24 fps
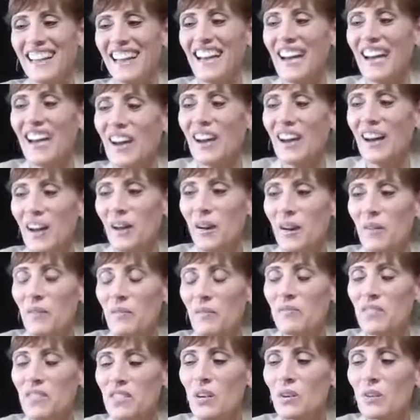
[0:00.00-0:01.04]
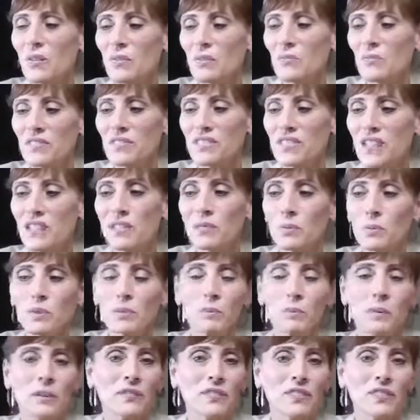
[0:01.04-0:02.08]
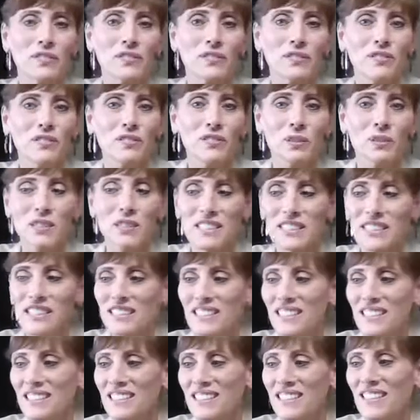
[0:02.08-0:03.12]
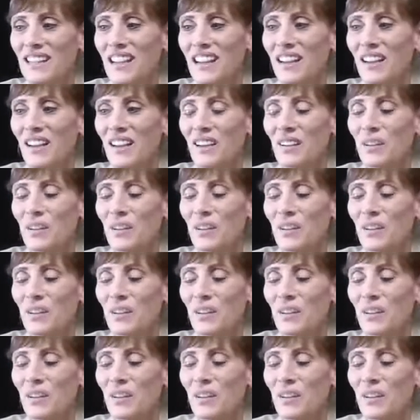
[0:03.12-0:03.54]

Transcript: Um, so, sounds pretty perfect for flu season uh,